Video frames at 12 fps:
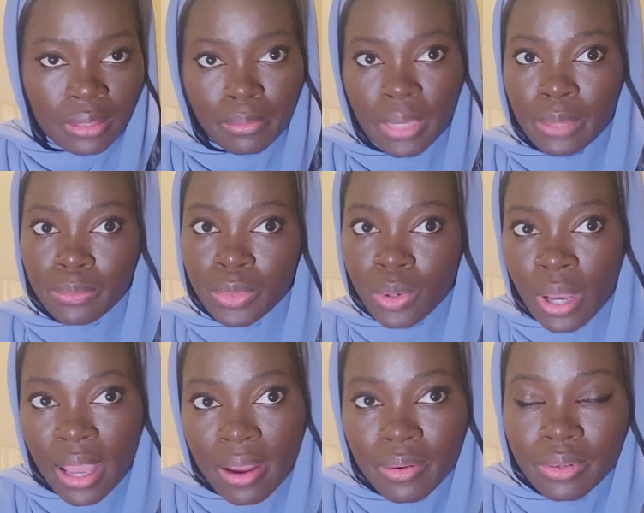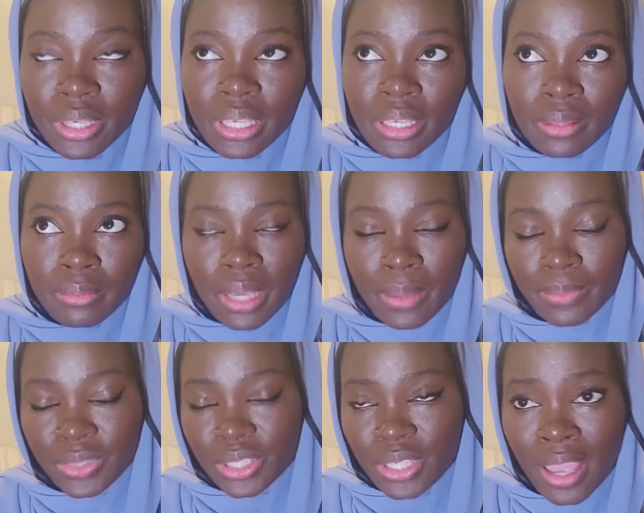Imam Buhari,
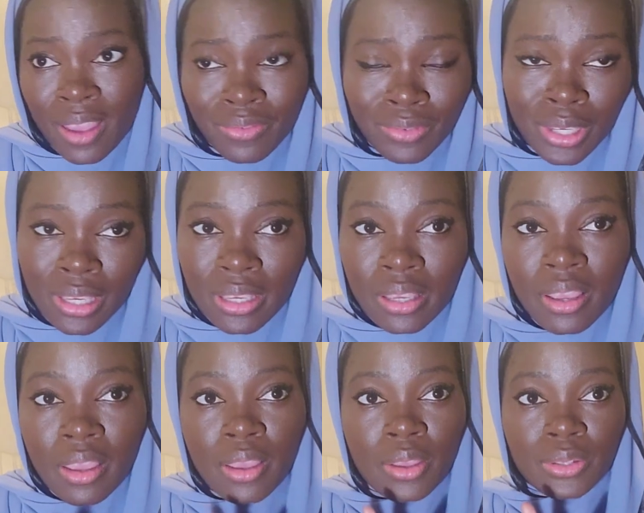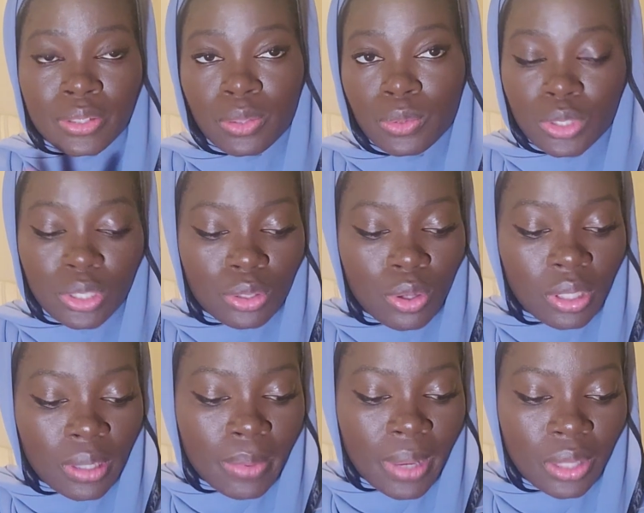Imam Shafi. So she
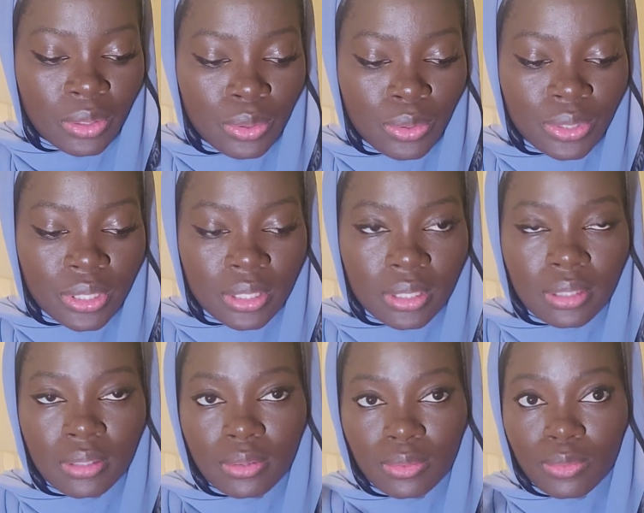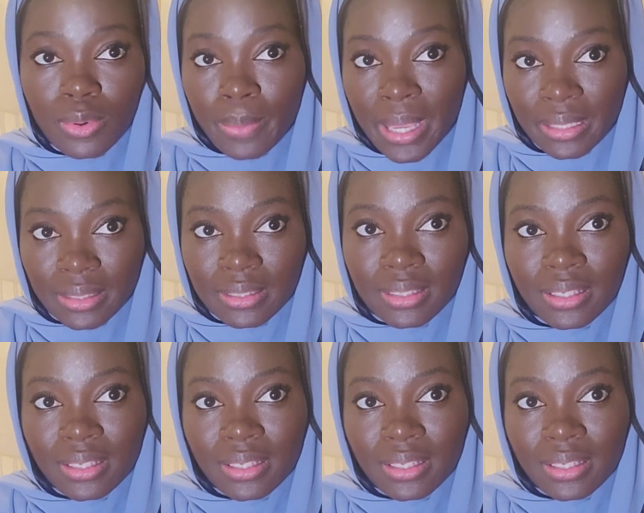talked about those women.